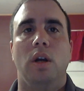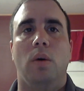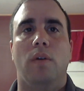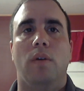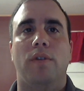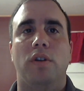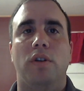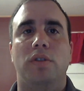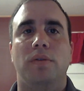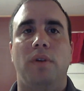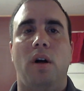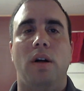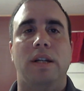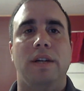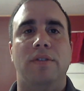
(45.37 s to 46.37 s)
Well, first of
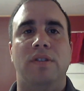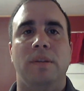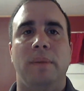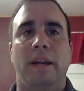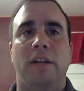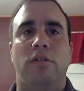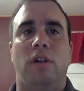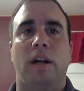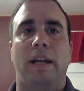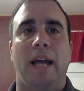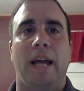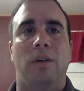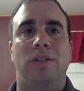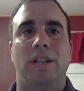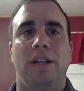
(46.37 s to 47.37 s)
all, it gives them a
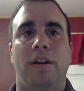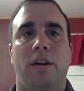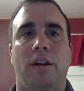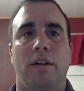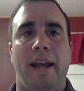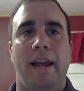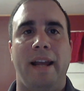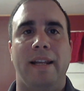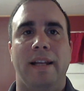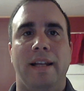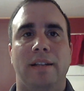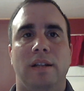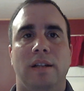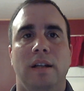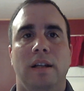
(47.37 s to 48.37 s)

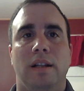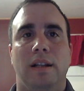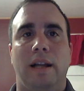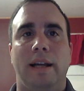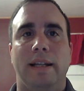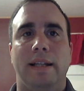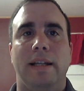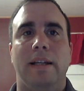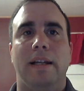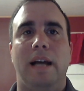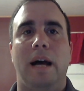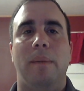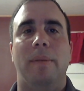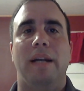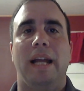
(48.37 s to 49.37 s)
Gronkowski-Hernandez-like
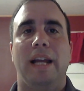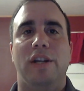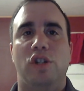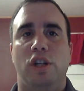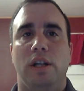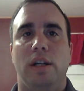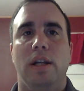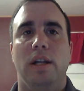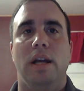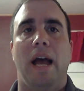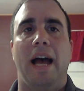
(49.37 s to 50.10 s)
combination